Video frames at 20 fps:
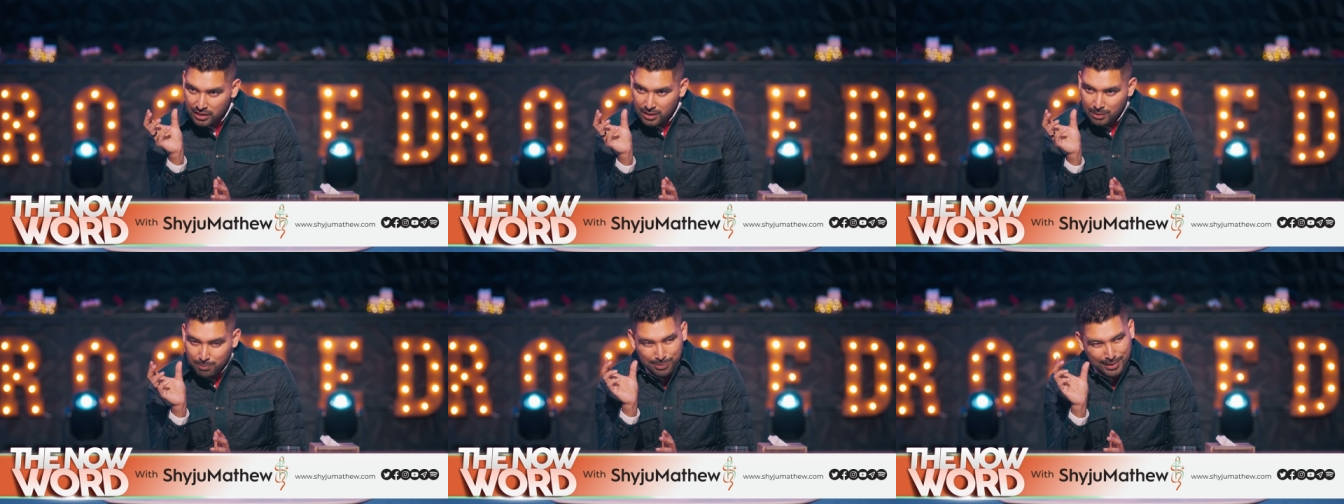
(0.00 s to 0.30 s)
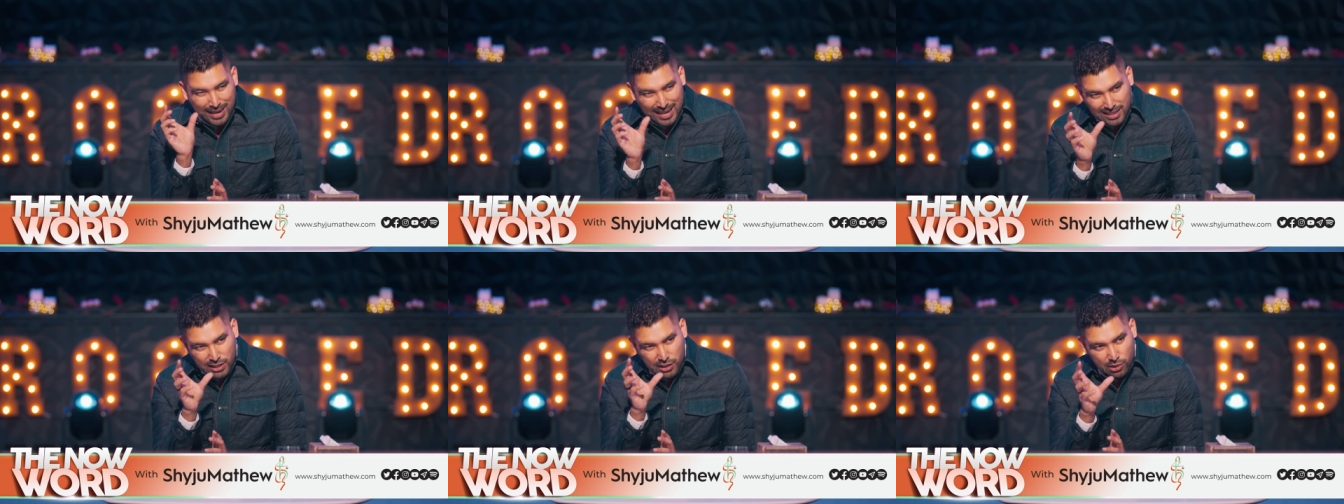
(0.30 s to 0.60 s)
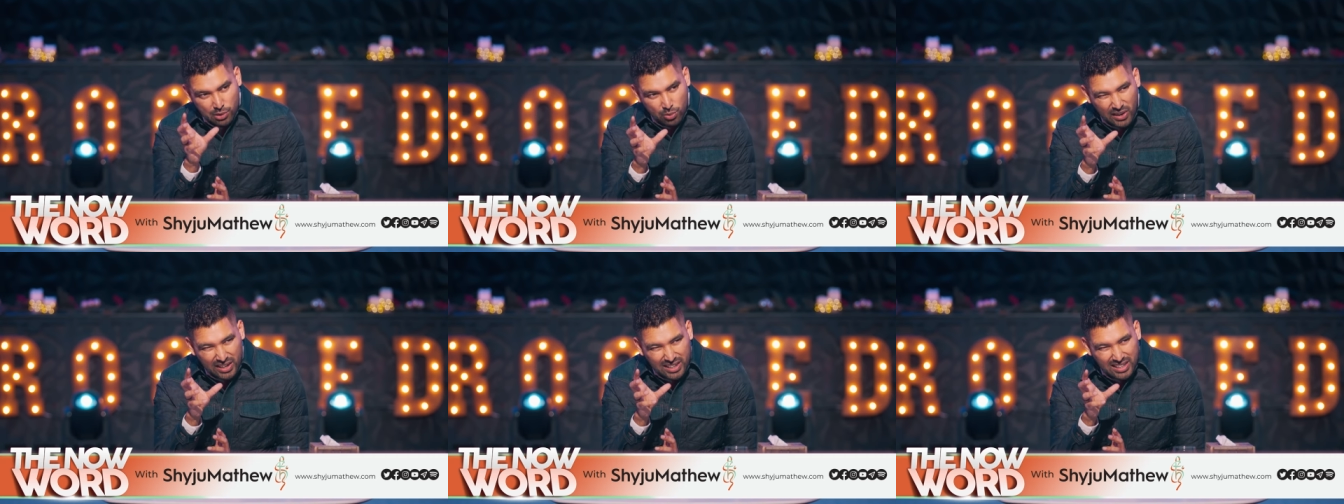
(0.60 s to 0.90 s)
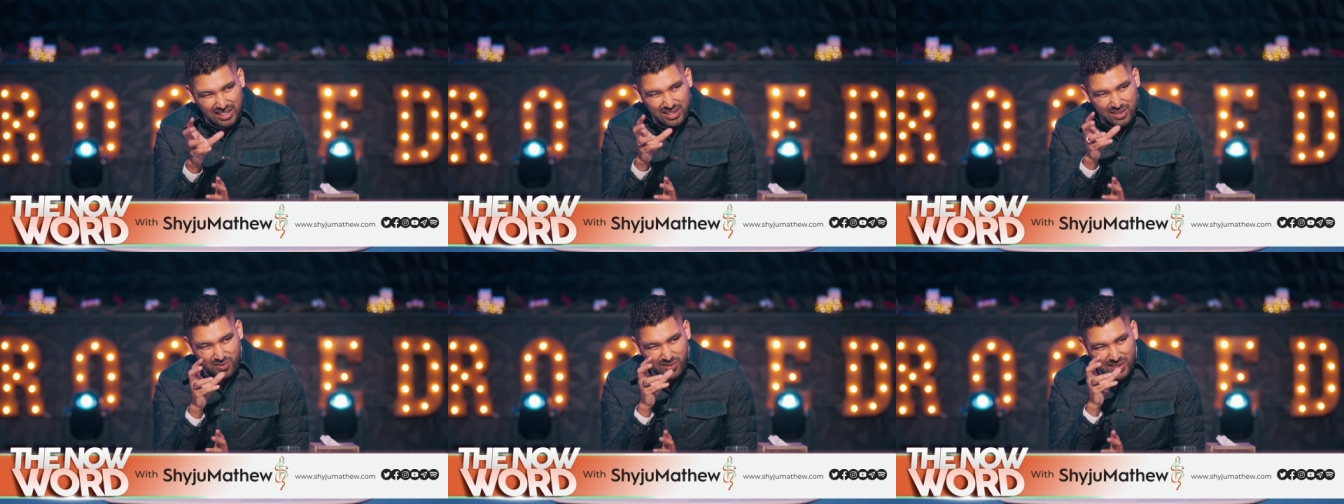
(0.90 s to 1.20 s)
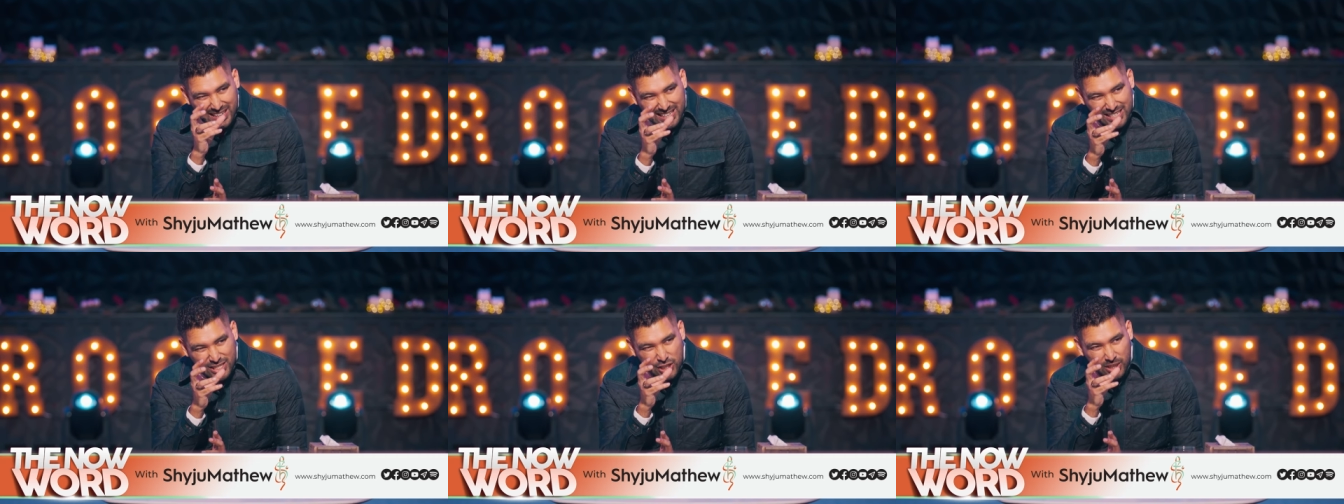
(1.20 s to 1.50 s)
Practiced what?
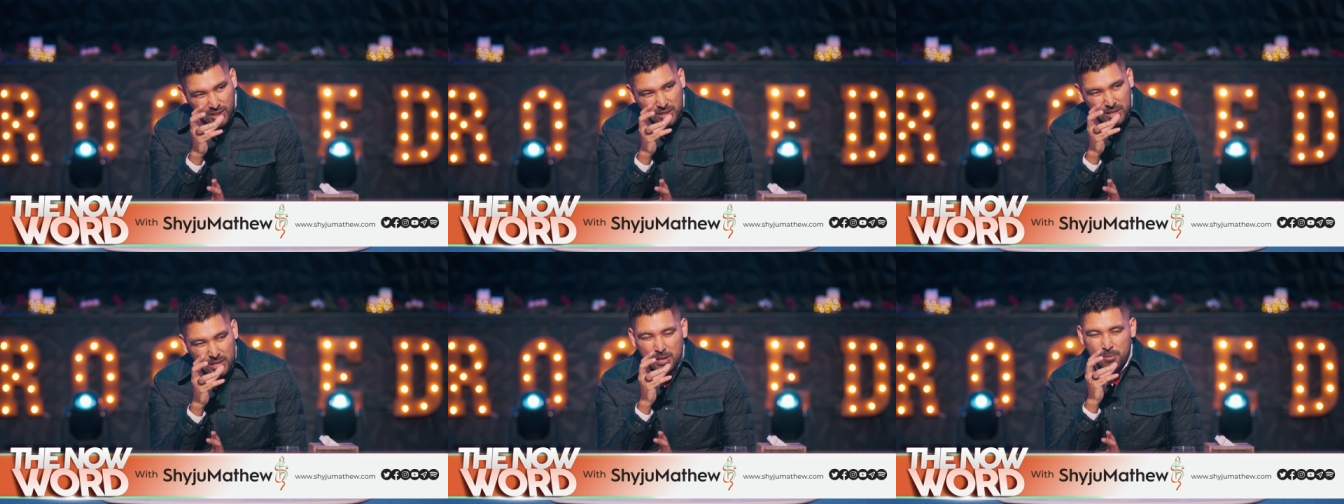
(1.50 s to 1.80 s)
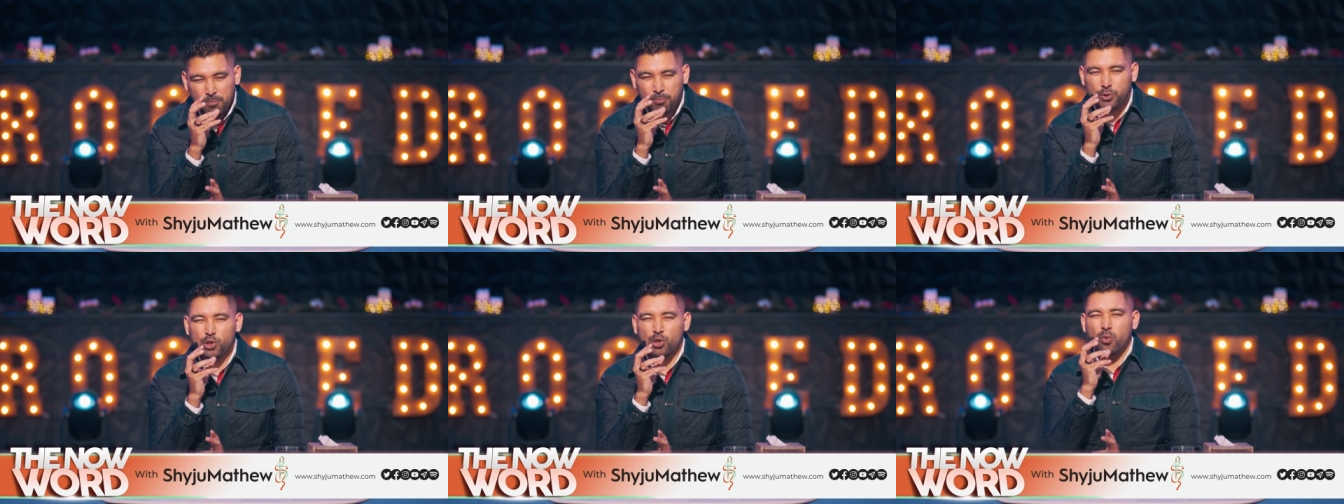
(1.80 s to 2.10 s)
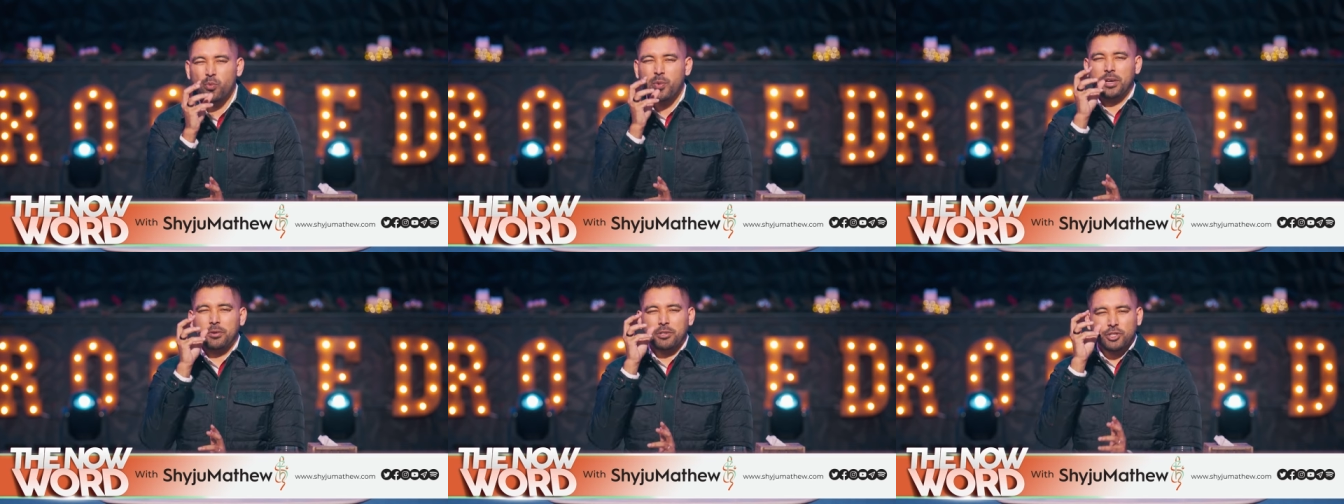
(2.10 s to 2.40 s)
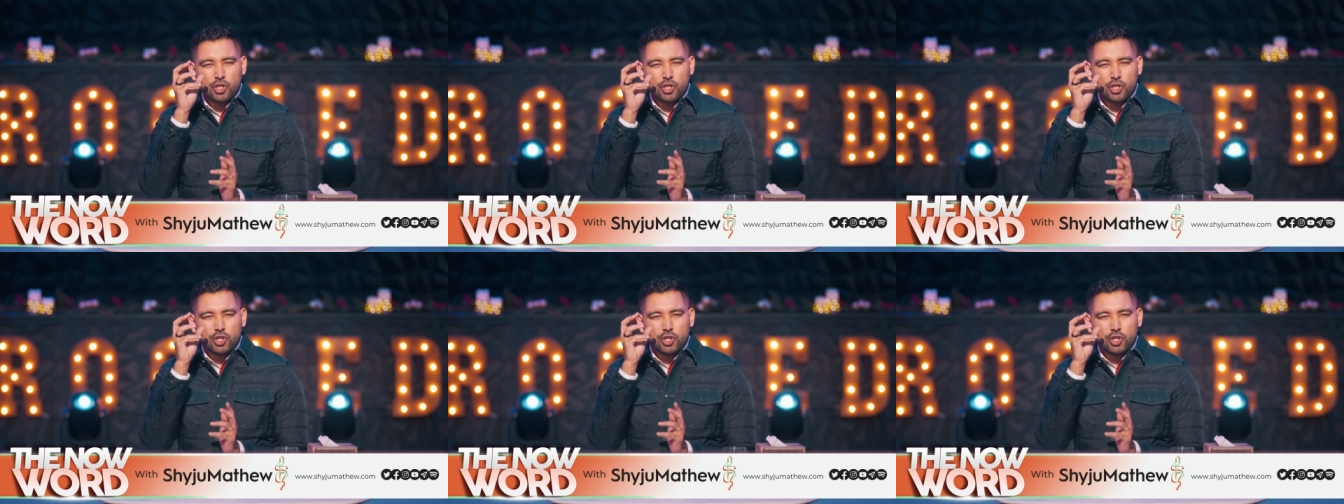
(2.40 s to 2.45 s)
Religion. So when